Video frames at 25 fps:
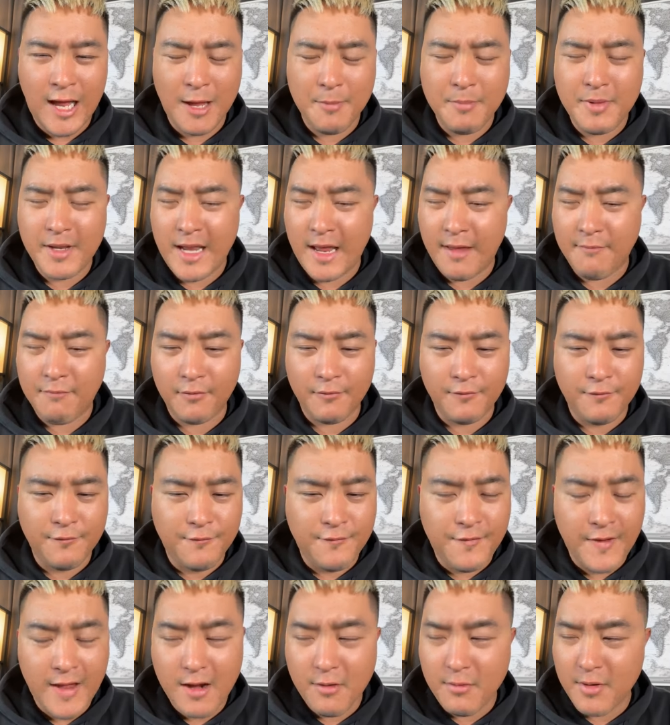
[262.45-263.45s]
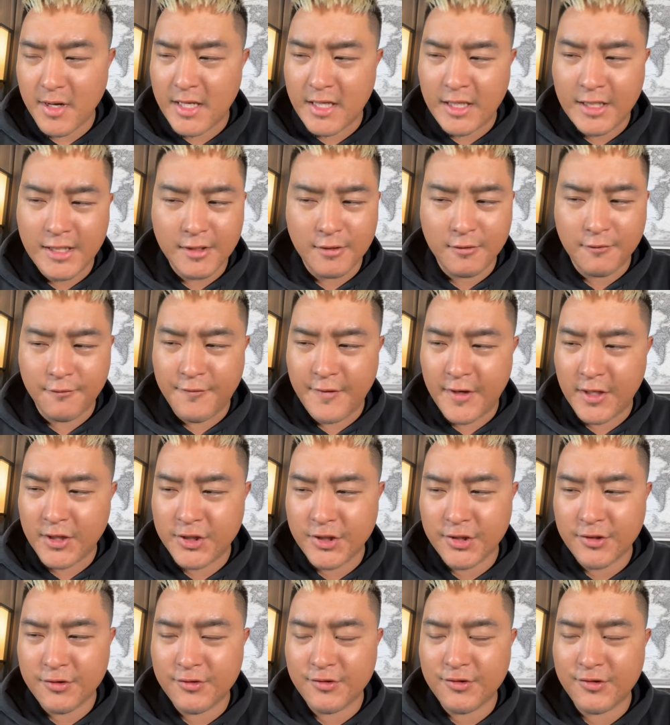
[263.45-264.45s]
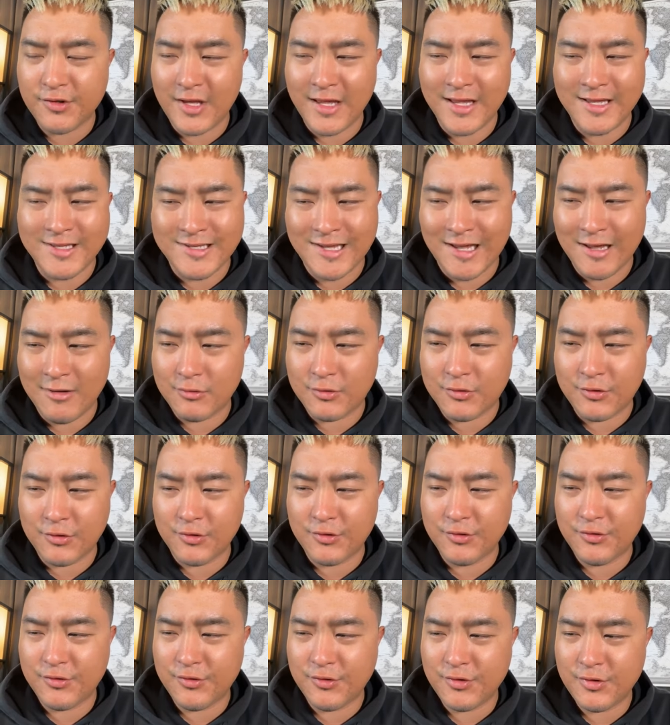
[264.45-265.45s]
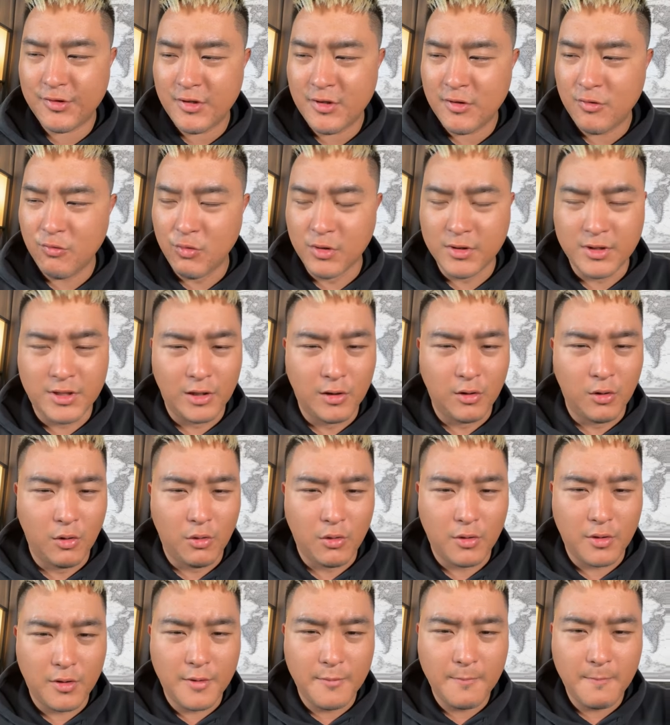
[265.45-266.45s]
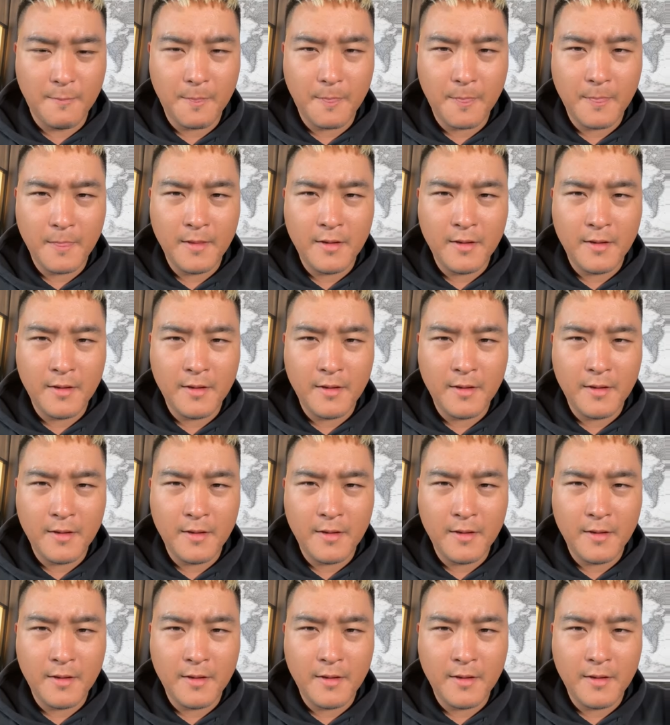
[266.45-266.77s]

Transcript: I've been having very clear visions, encounters with the Lord.